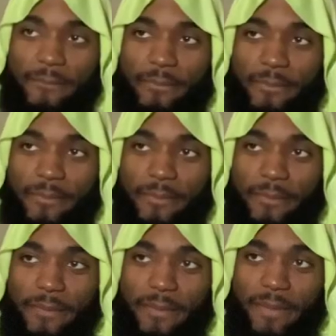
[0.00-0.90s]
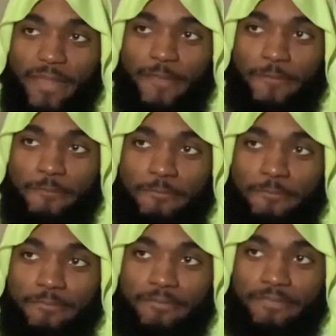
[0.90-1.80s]

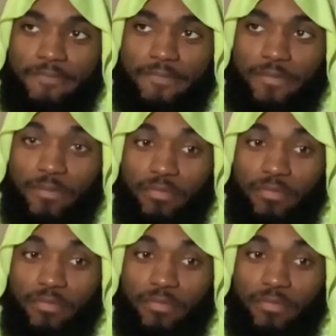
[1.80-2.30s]
The person shown says nothing.